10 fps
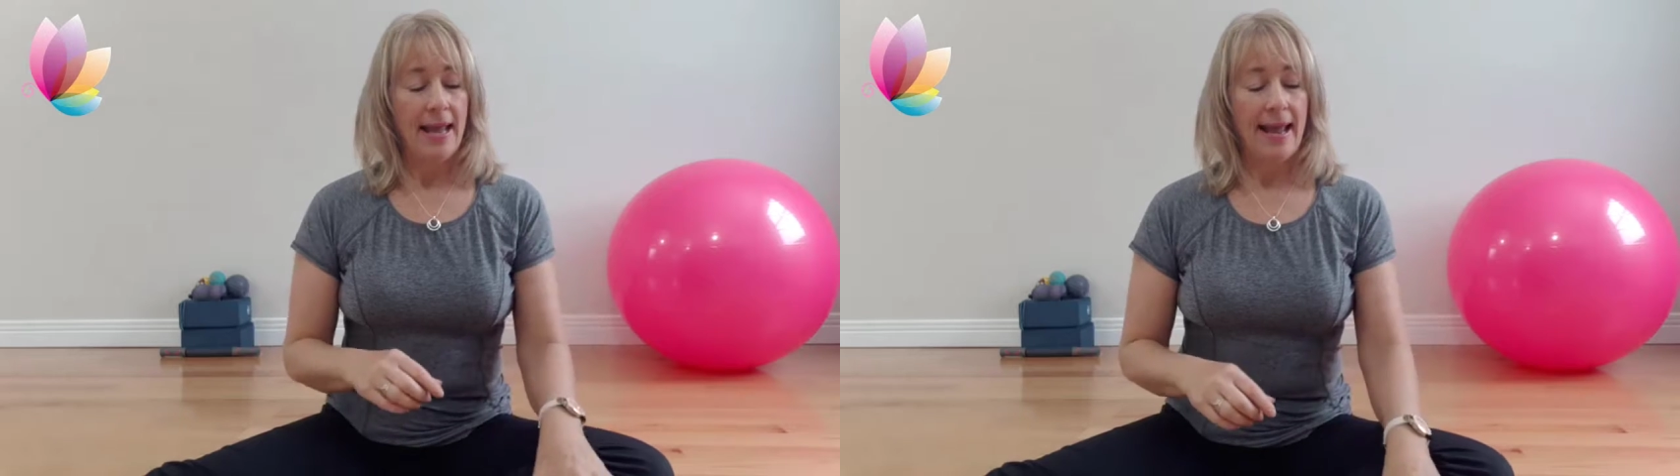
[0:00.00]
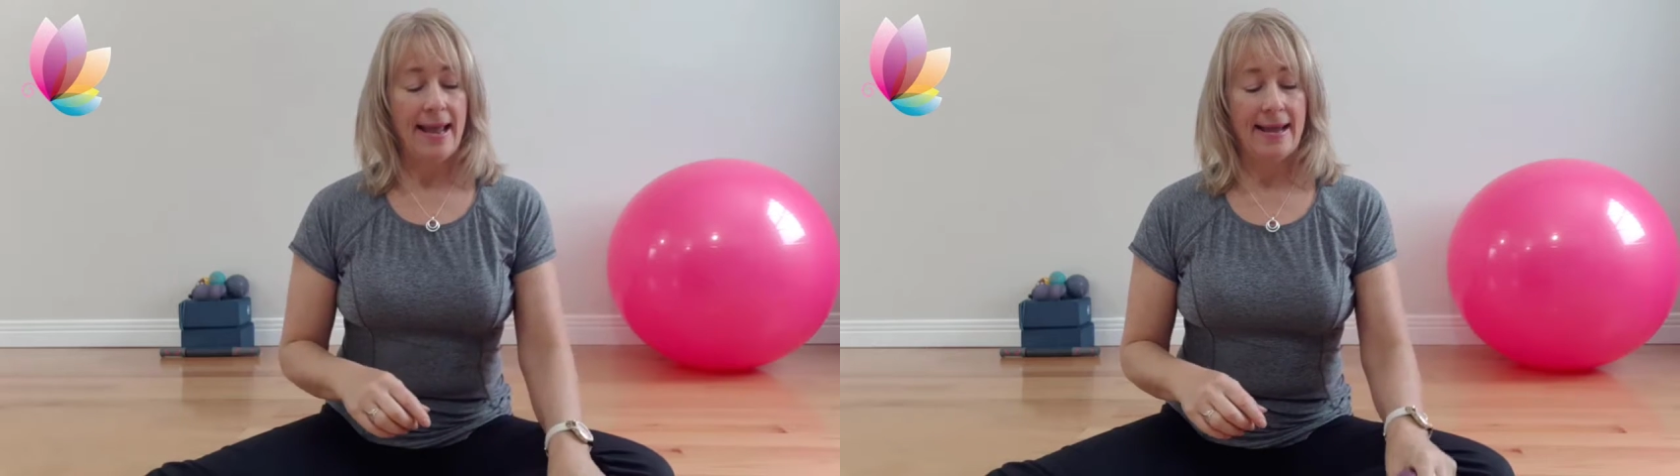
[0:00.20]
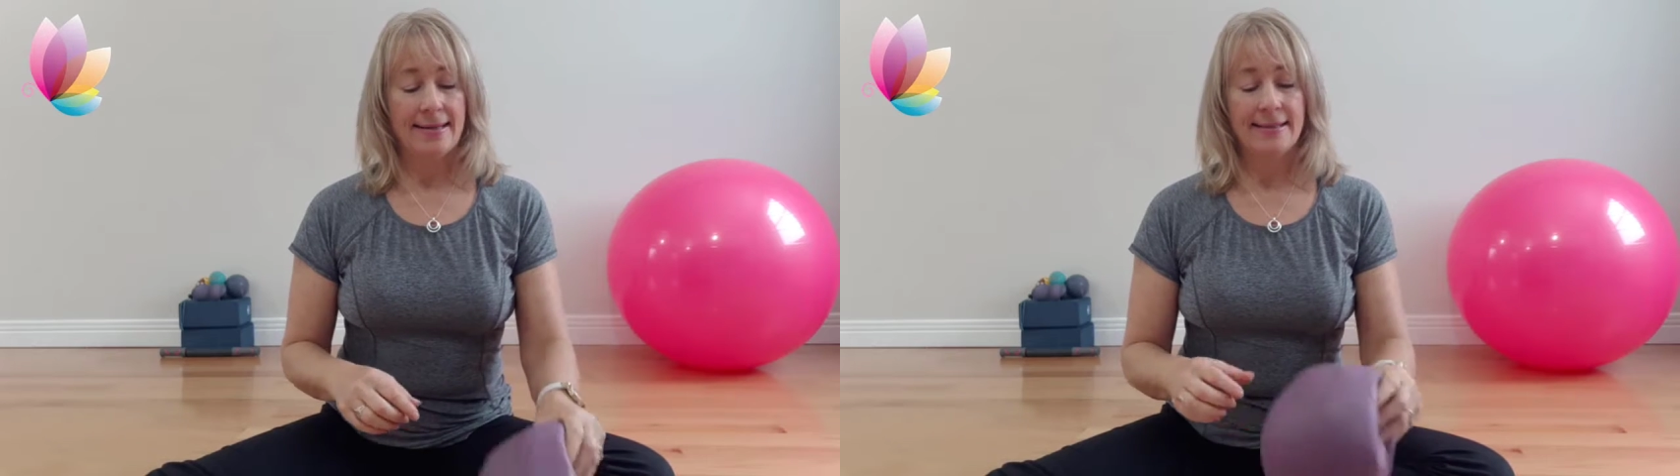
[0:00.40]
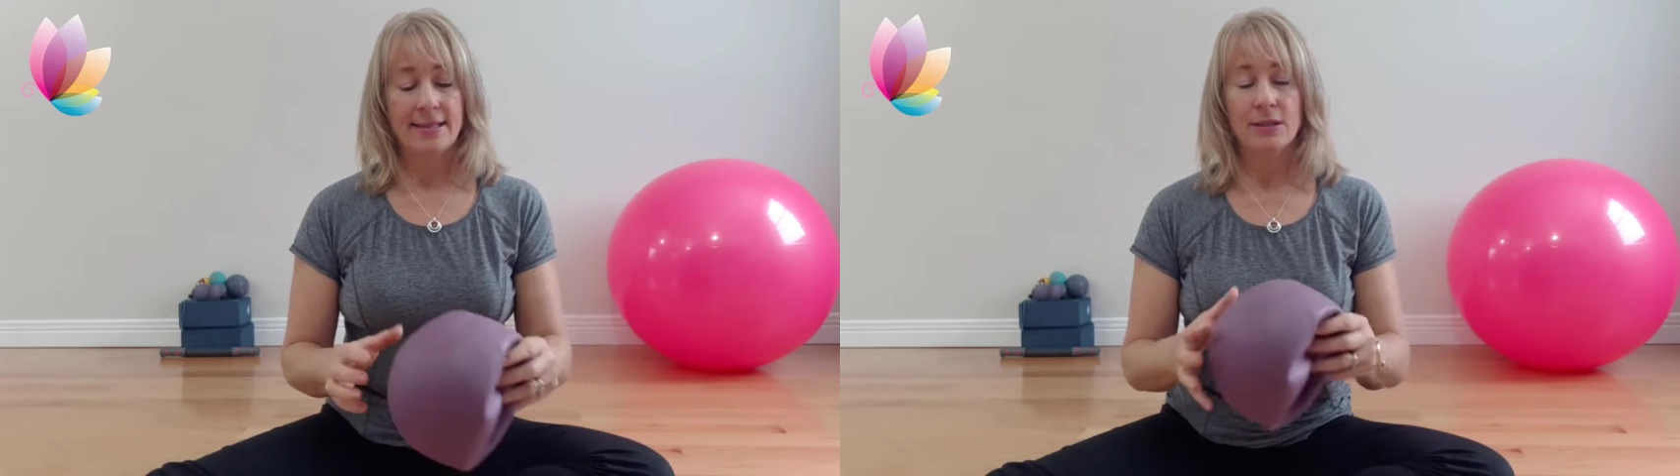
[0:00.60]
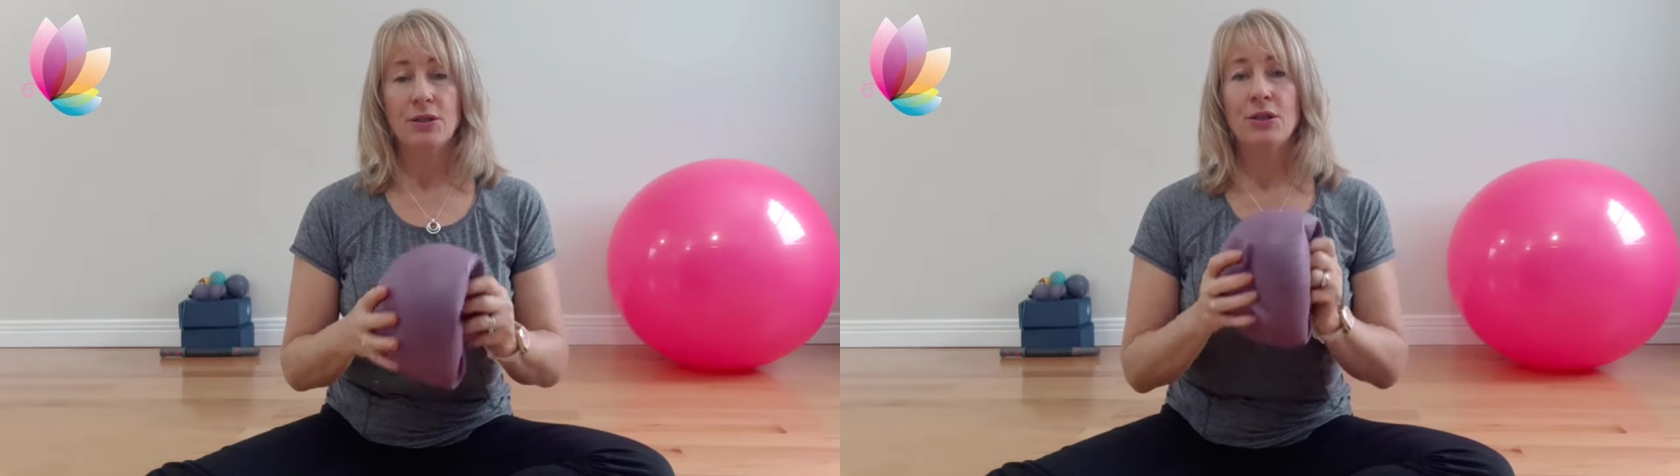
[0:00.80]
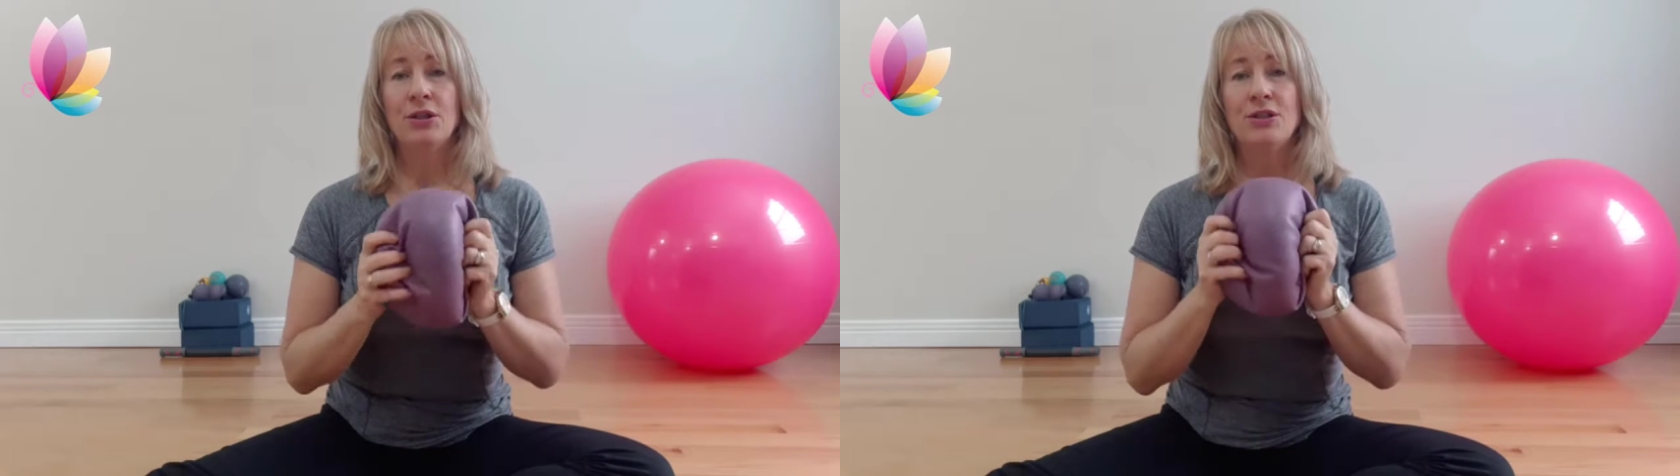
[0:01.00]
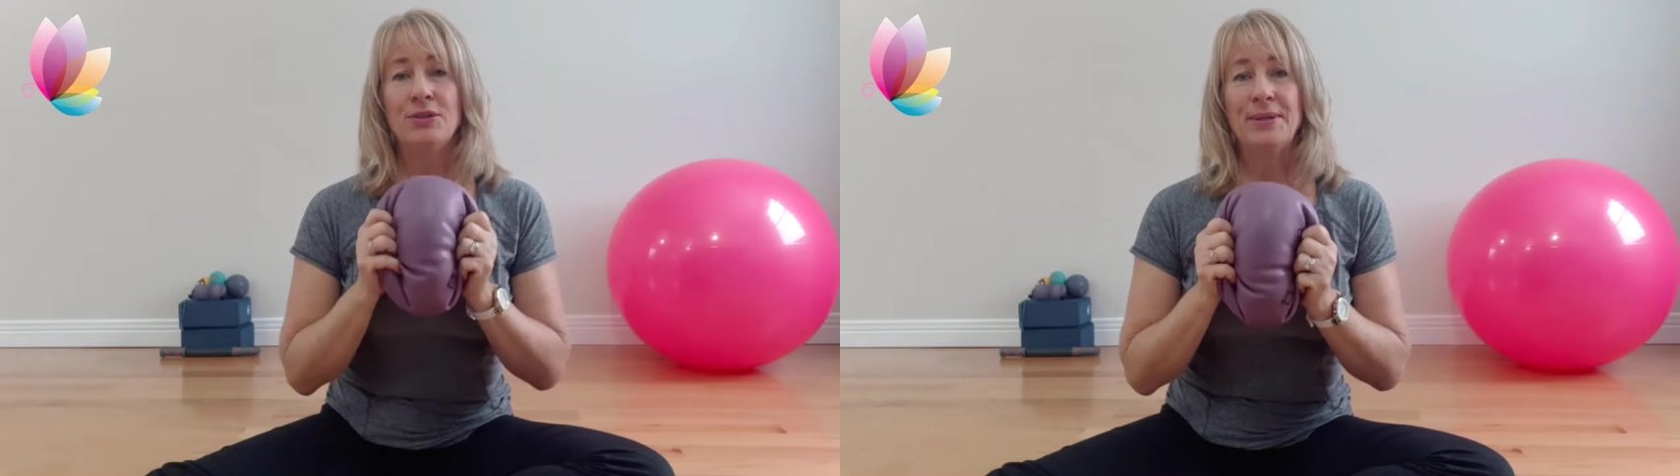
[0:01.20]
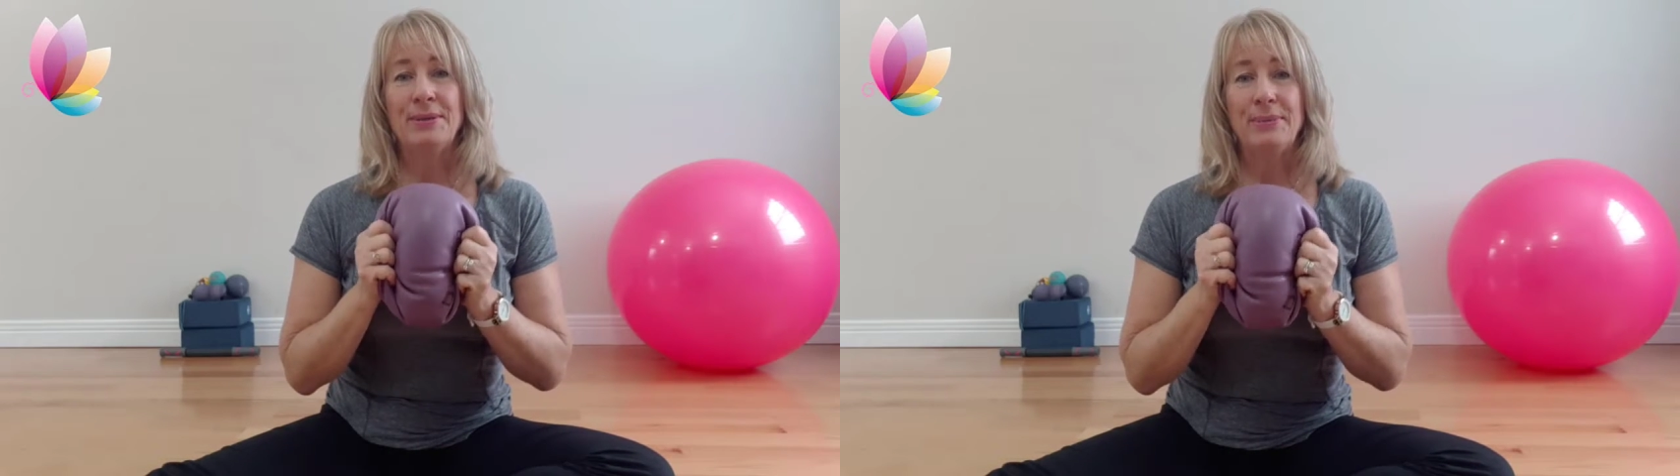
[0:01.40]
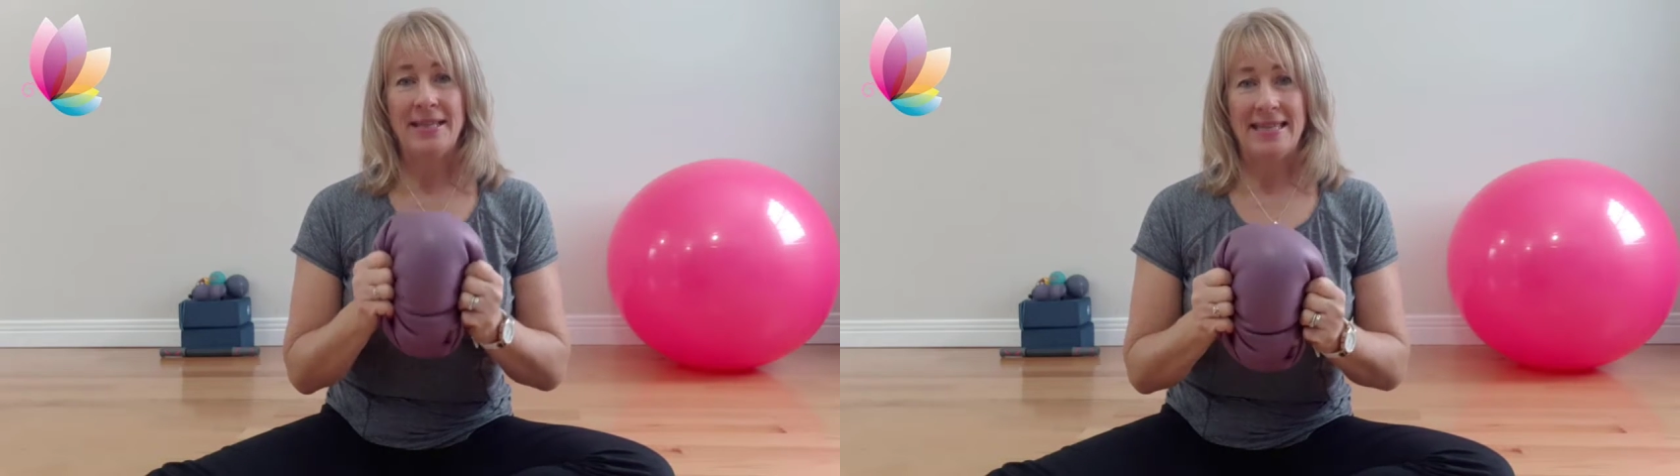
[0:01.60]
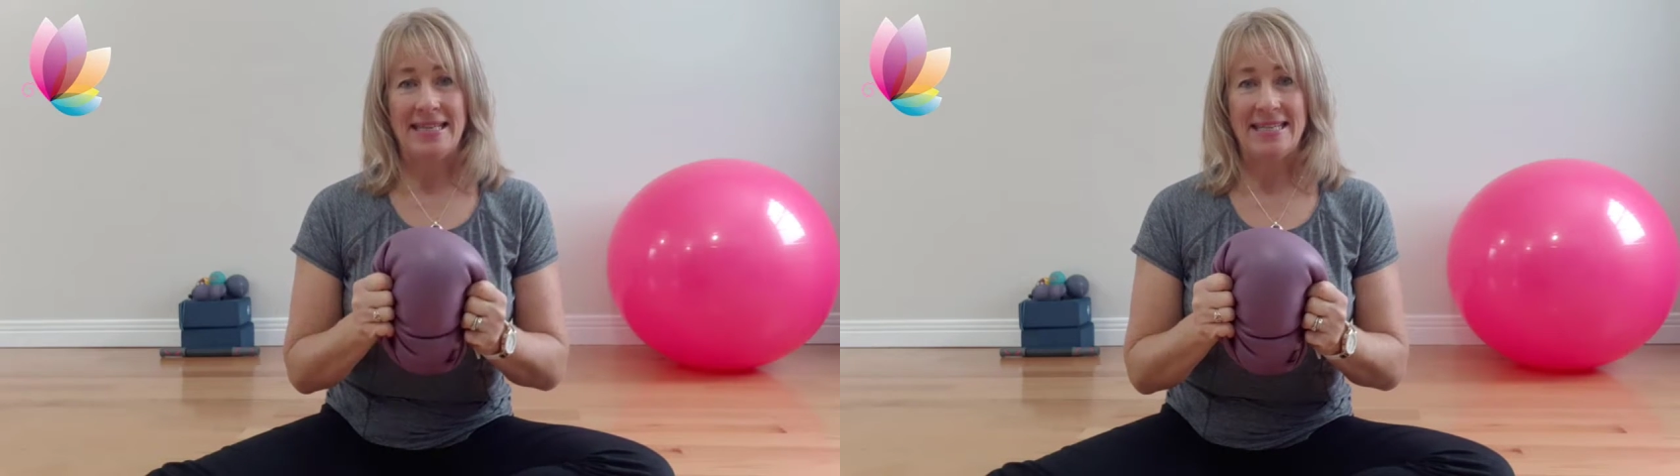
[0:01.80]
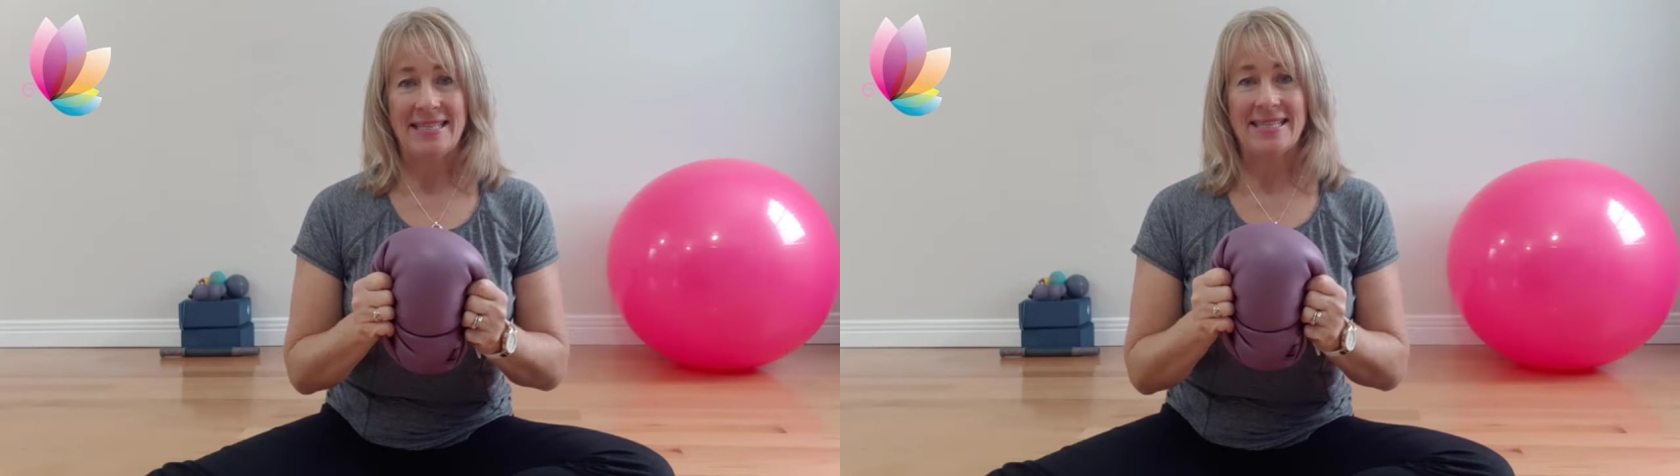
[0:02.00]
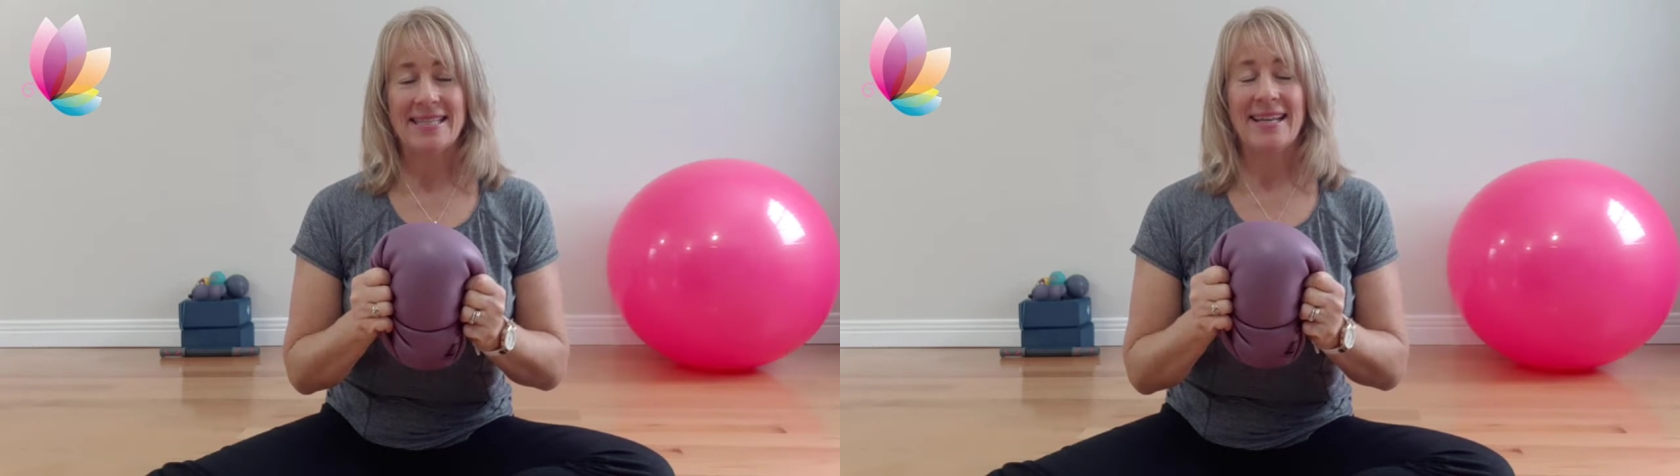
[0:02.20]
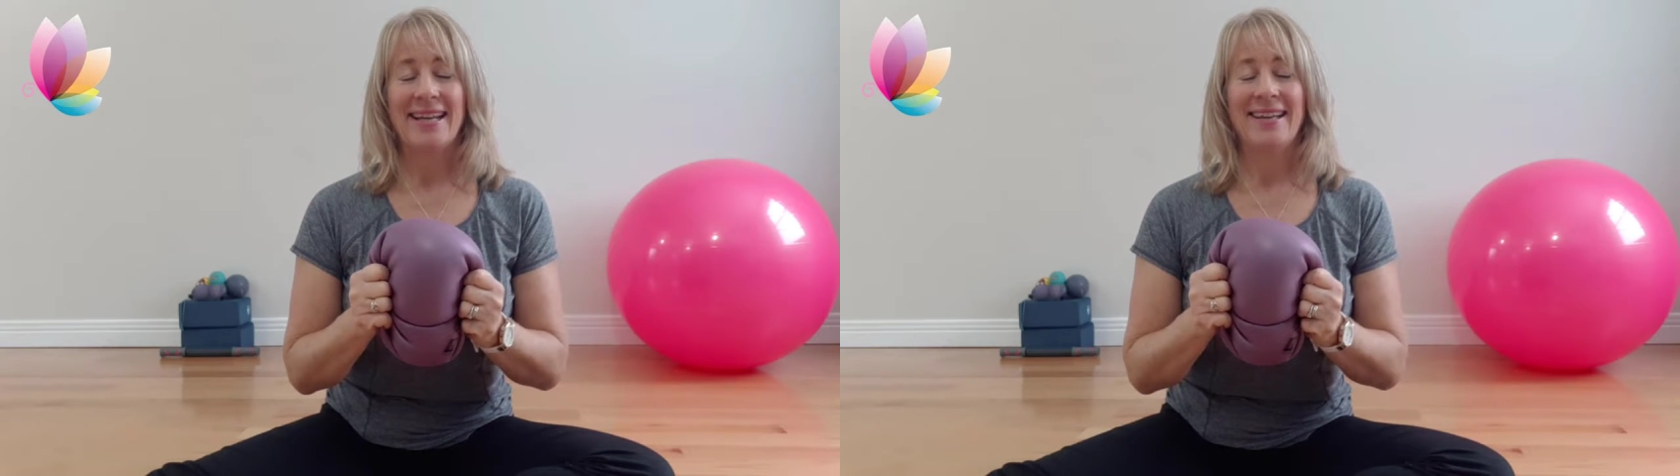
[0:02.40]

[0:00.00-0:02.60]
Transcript: And you're going to do it with this.